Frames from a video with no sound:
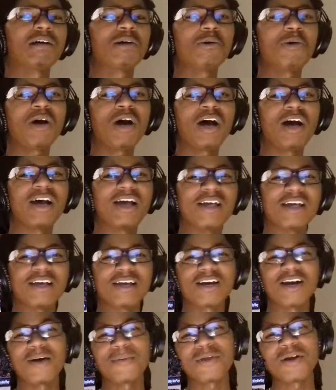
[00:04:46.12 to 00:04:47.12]

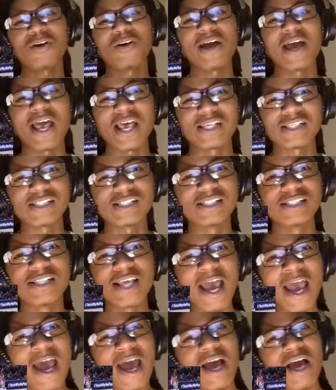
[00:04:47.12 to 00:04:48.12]
Quiet. Calm your ass
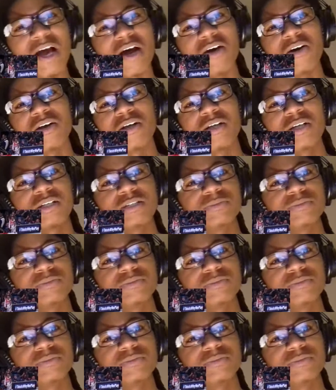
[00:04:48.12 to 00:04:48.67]
down.